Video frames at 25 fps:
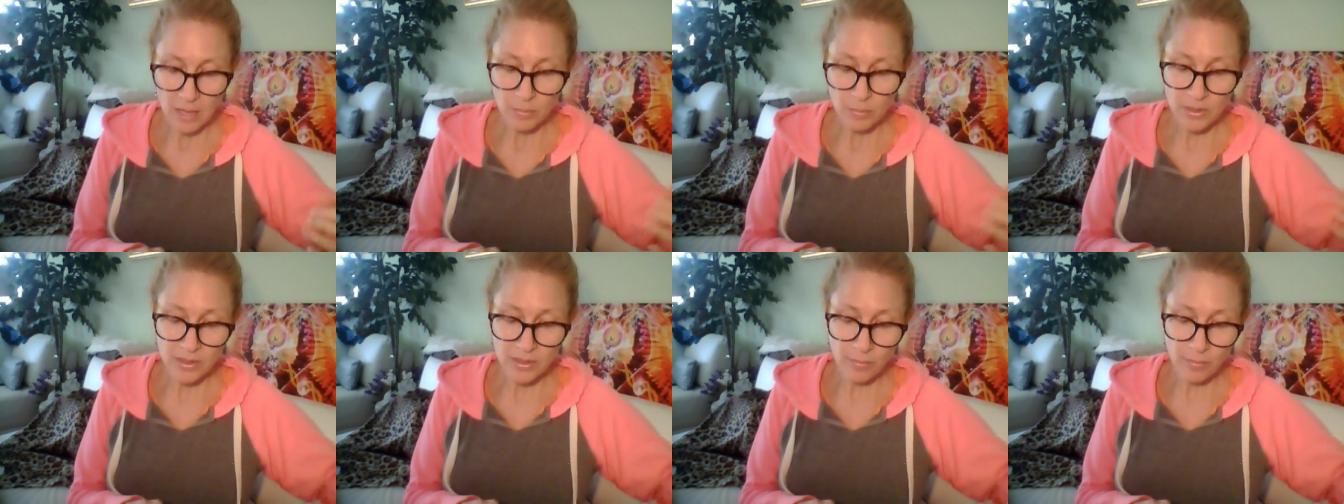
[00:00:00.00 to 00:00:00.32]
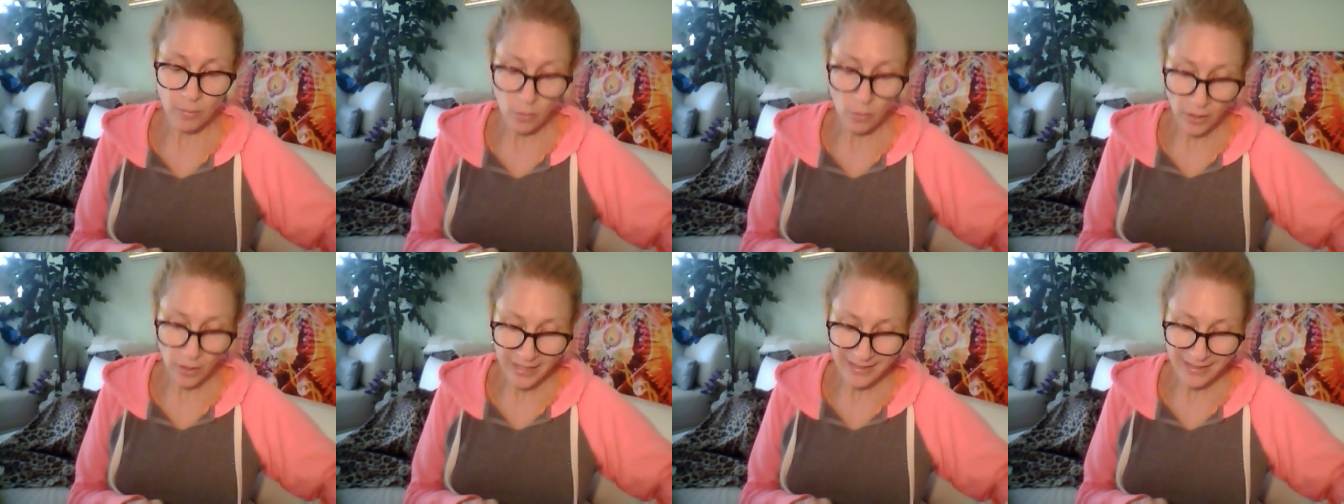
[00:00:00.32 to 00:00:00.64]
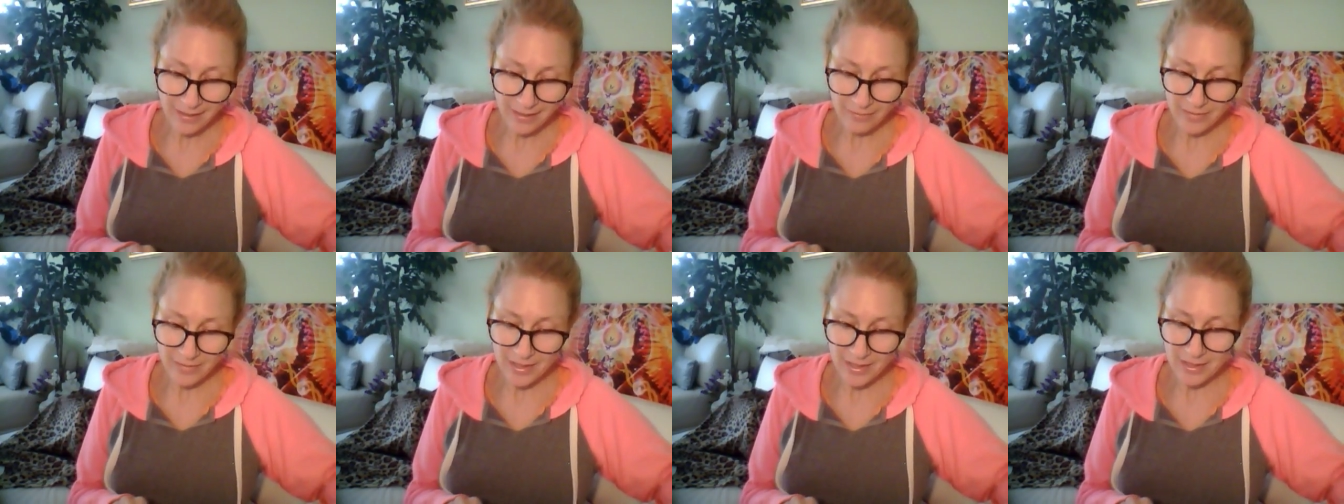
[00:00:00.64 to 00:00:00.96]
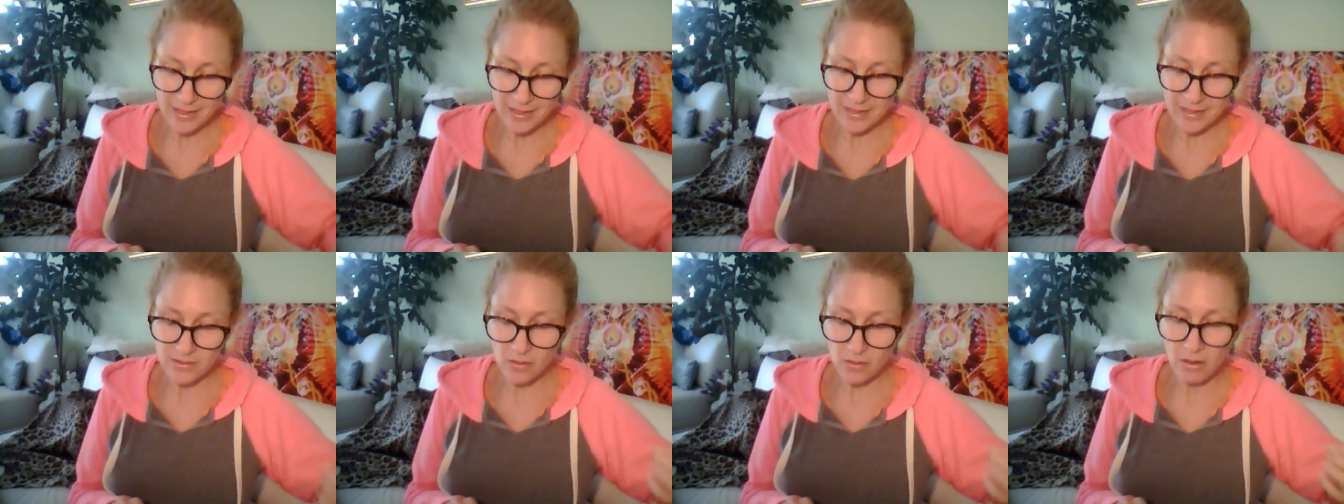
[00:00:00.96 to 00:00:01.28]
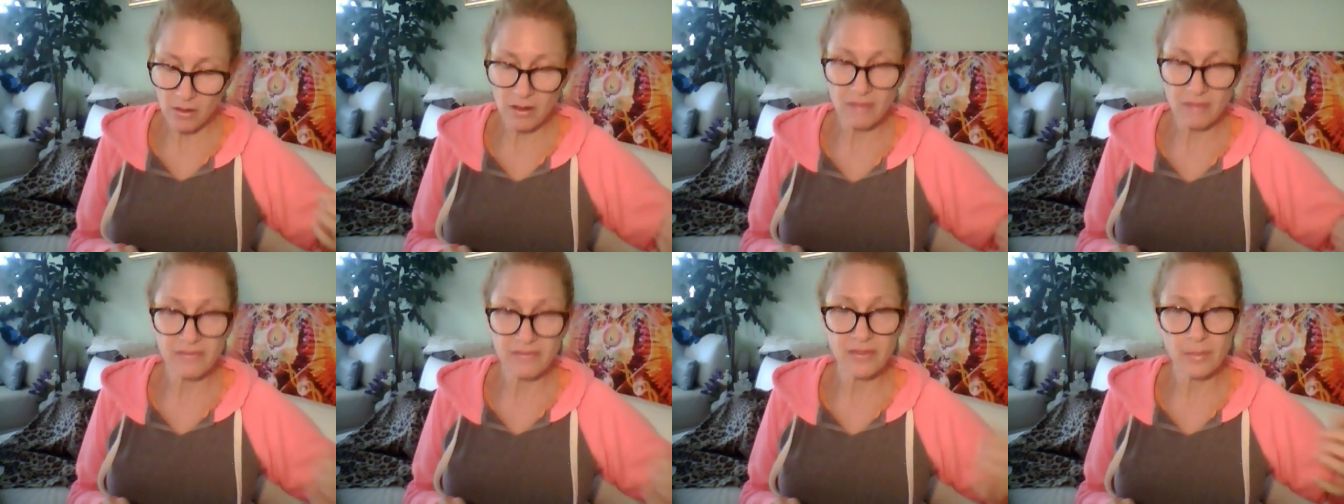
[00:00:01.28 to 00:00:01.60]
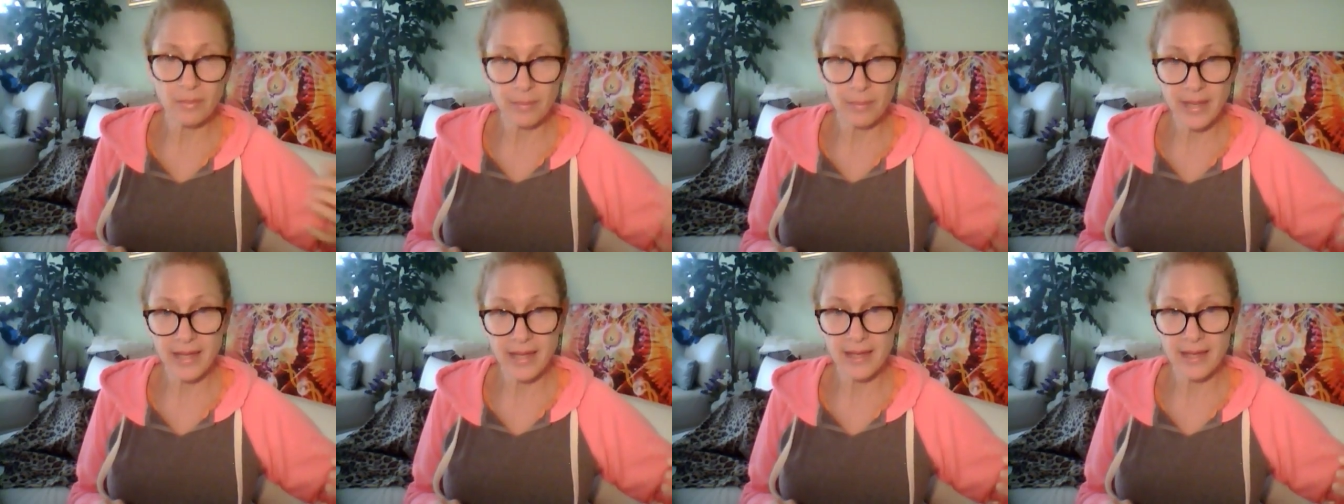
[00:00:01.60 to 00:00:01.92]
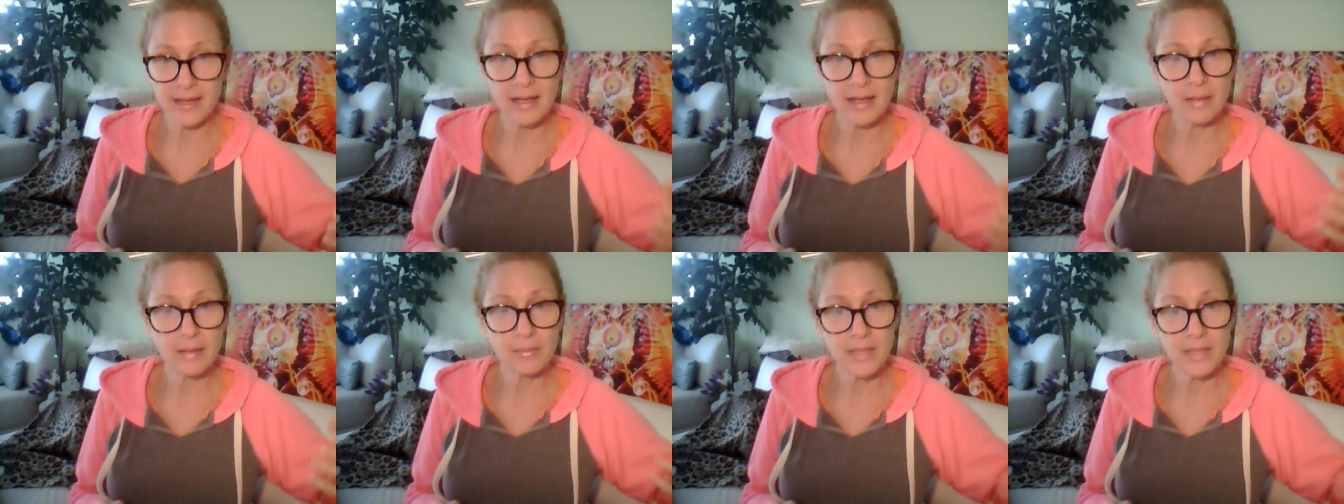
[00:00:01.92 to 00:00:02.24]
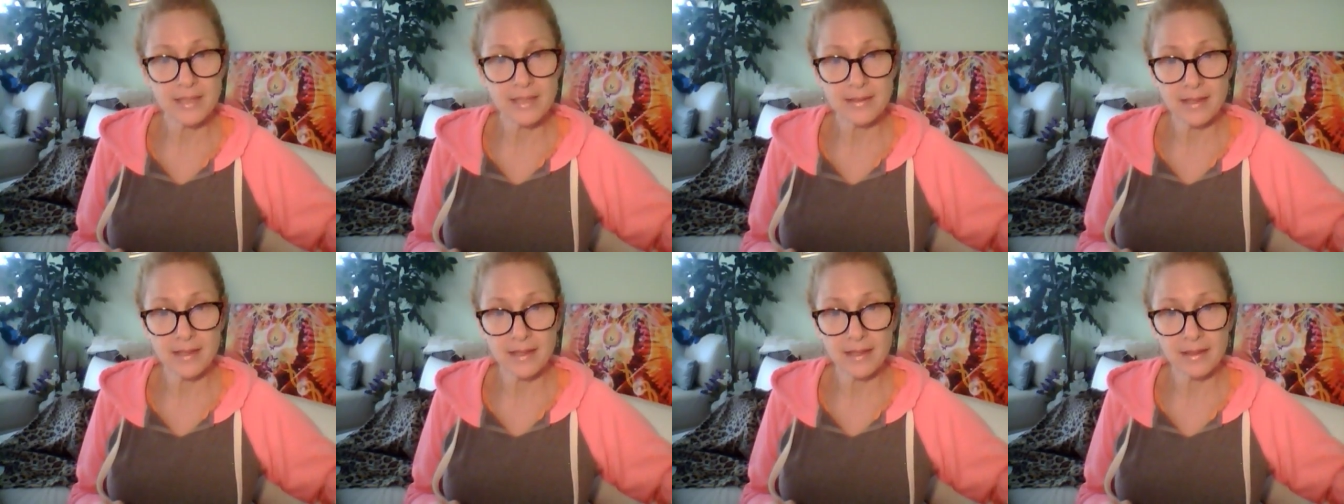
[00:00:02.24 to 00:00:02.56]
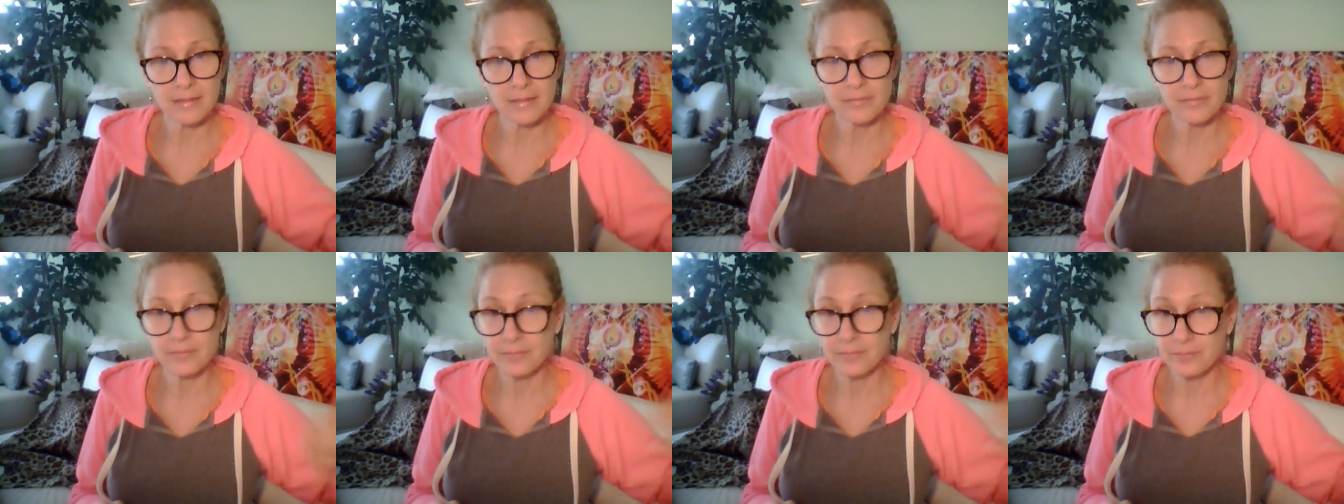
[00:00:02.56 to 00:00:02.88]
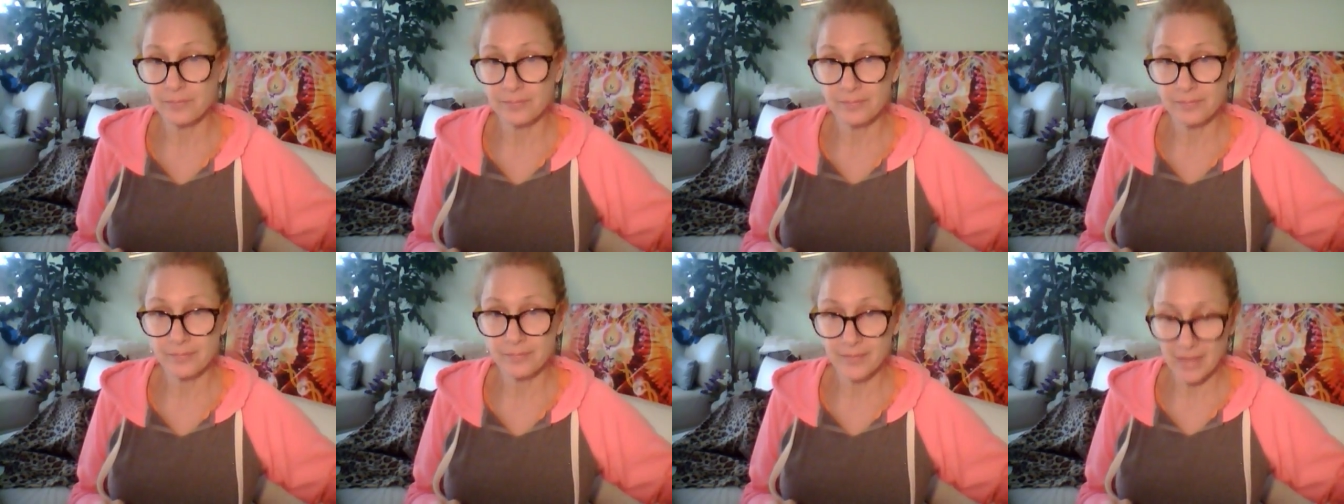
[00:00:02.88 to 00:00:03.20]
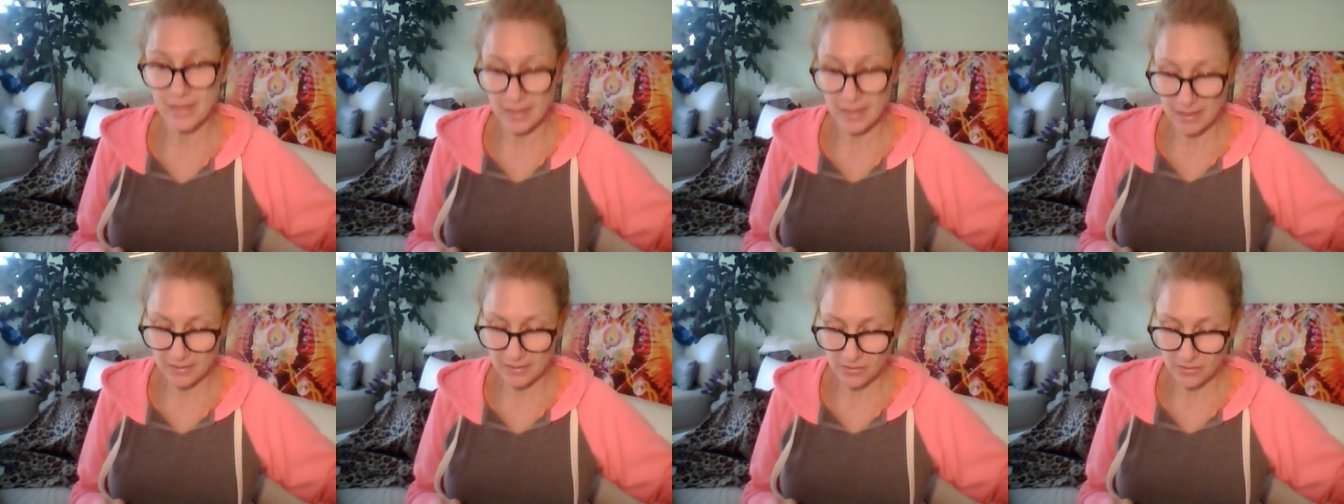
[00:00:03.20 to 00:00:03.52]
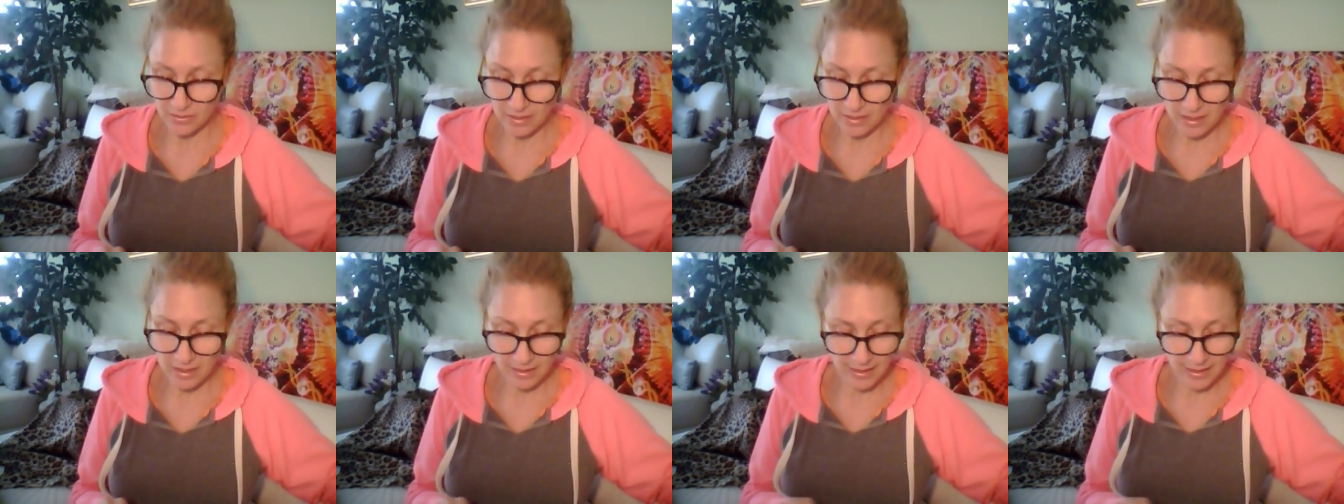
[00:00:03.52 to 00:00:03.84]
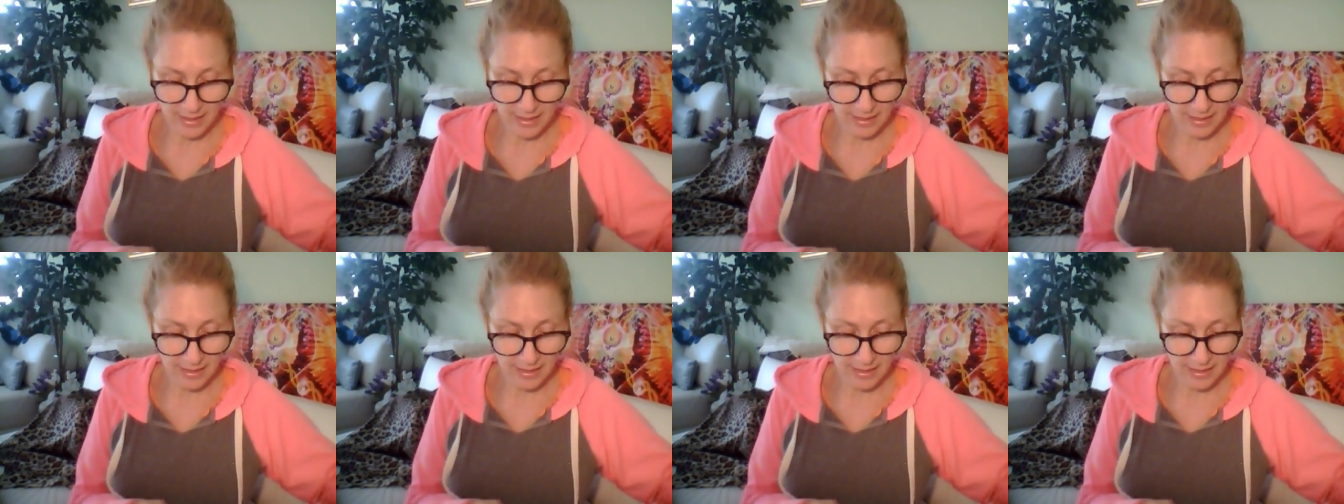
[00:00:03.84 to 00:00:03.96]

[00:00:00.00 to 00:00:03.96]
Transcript: but the point of it is off the bed and missing. Okay? So not